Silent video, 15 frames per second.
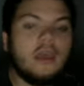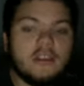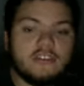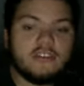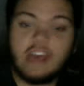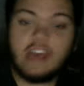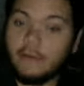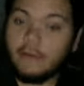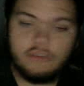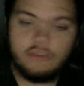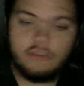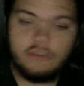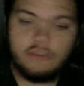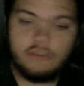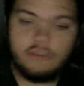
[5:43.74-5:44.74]
Salvage
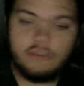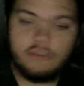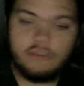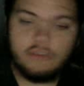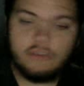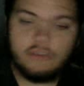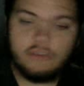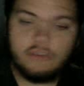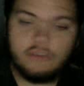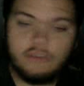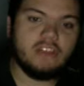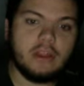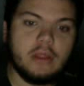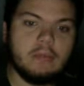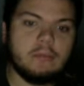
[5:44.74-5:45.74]
was a
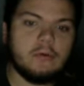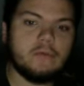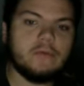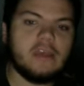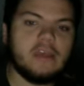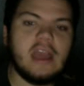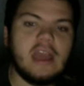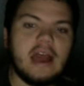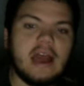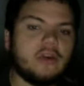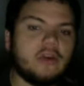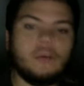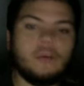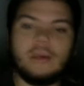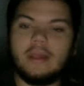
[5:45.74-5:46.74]
shitty movie. I
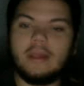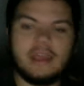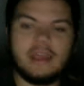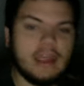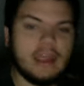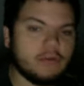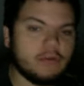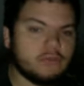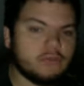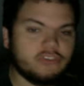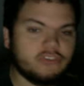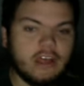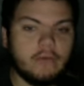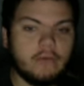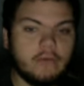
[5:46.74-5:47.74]
don't really care for
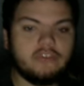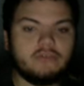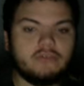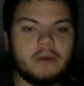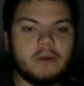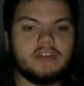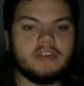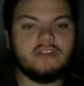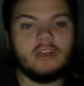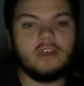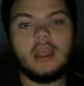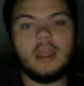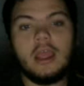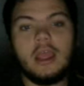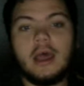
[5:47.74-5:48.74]
Salvage much.
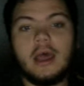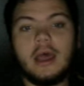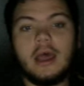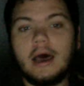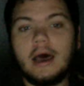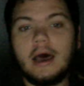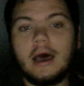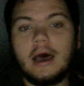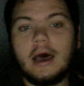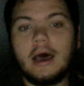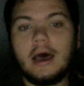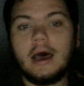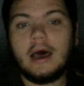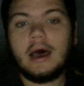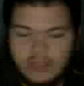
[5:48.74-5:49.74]

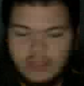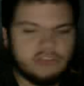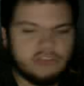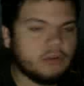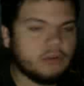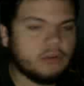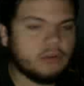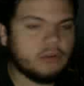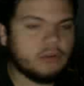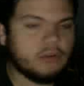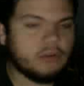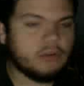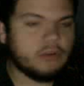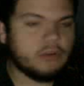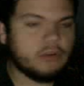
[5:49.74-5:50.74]
Please don't check
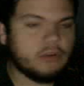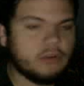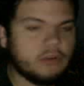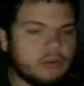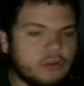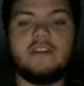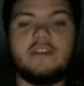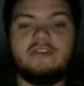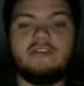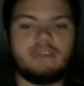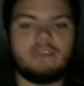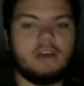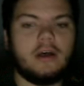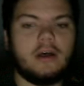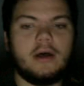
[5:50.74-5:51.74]
out Salvage.
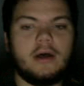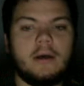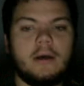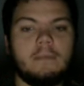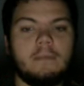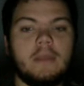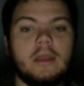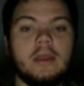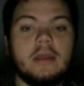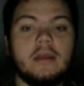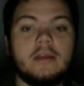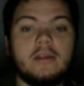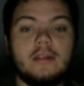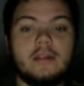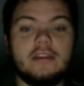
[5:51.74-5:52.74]

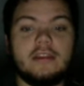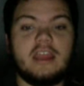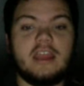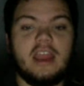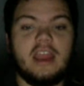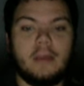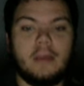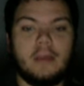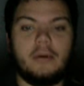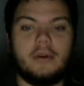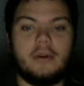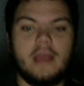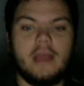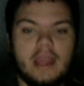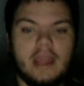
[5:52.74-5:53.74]
Day number
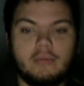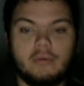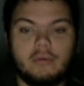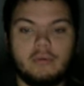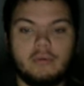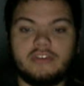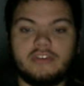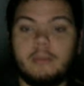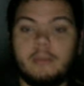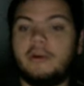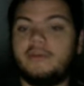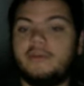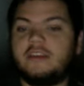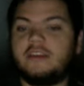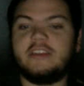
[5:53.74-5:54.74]
8 was A
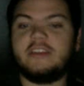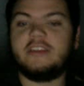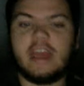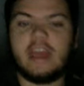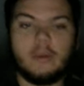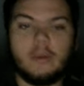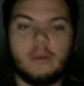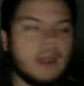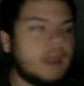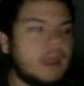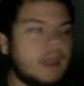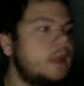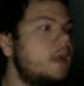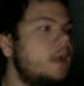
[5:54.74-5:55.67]
Perfect Getaway.